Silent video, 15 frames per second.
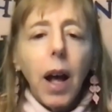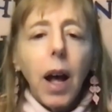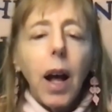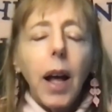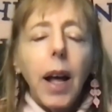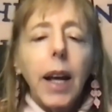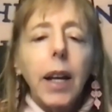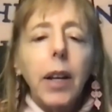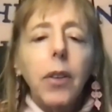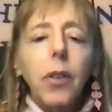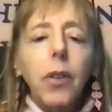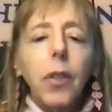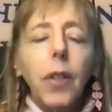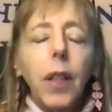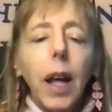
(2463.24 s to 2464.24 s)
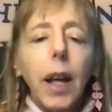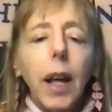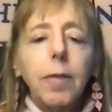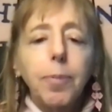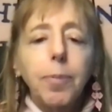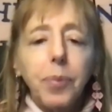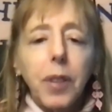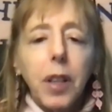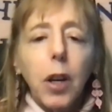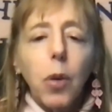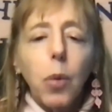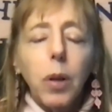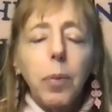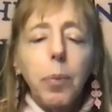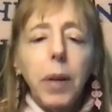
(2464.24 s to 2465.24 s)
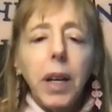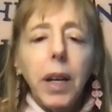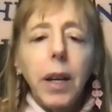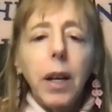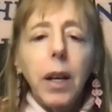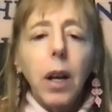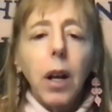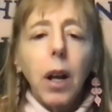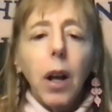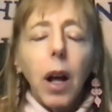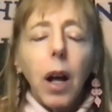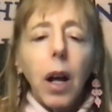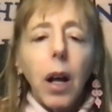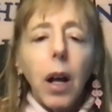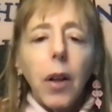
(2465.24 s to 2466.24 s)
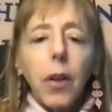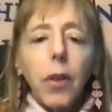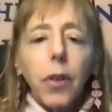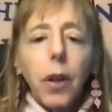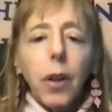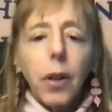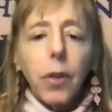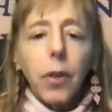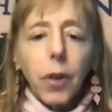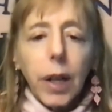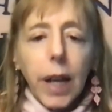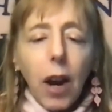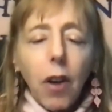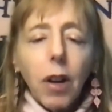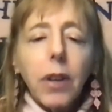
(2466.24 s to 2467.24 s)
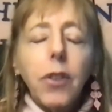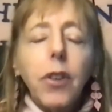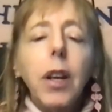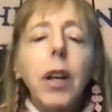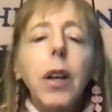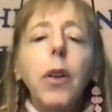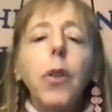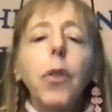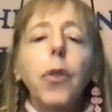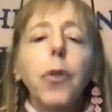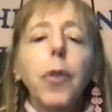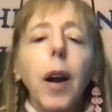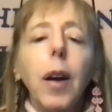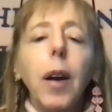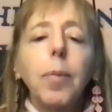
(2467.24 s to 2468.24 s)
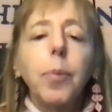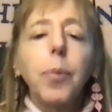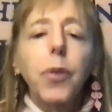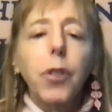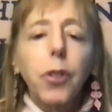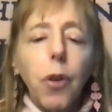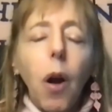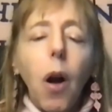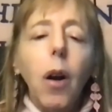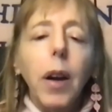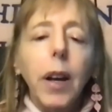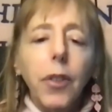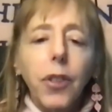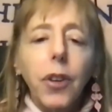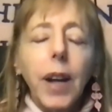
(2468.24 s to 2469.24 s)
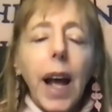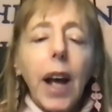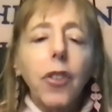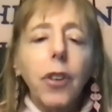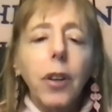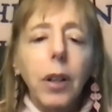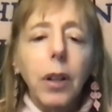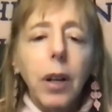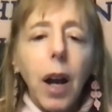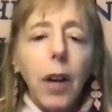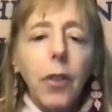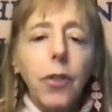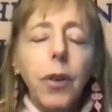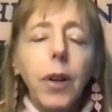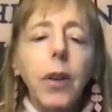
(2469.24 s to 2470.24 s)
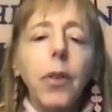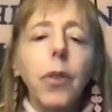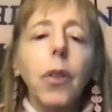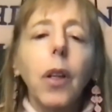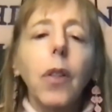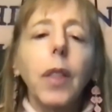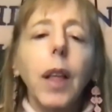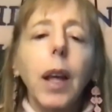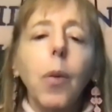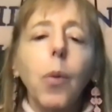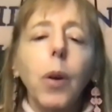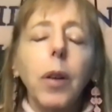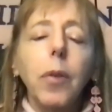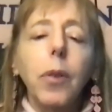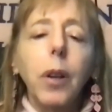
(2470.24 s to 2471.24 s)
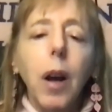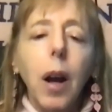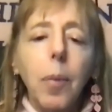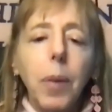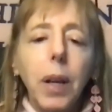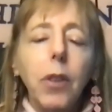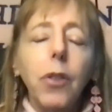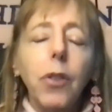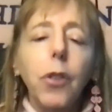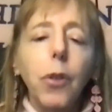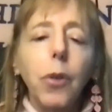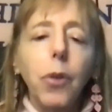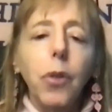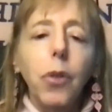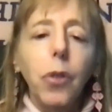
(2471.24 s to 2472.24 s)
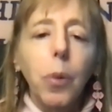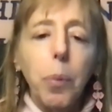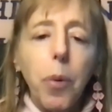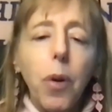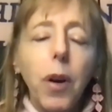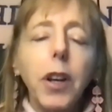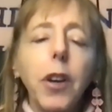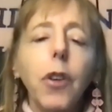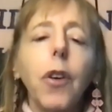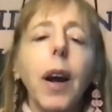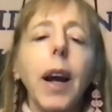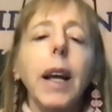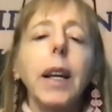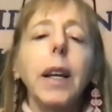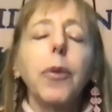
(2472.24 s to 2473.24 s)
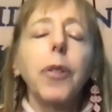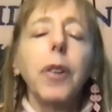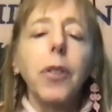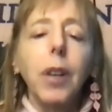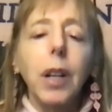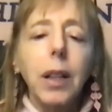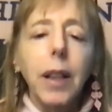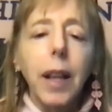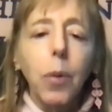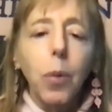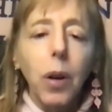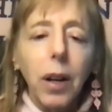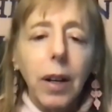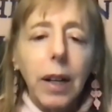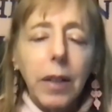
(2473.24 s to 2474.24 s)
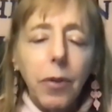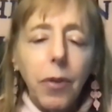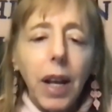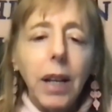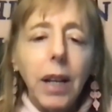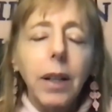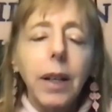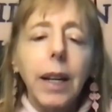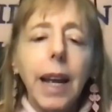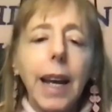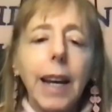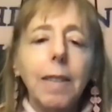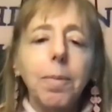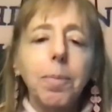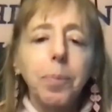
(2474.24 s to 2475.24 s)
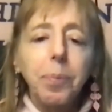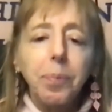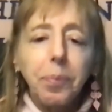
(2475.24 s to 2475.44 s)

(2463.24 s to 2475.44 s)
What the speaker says: and that there would be guarantees from strong international countries that they would come in to support Ukraine if indeed they were invaded again,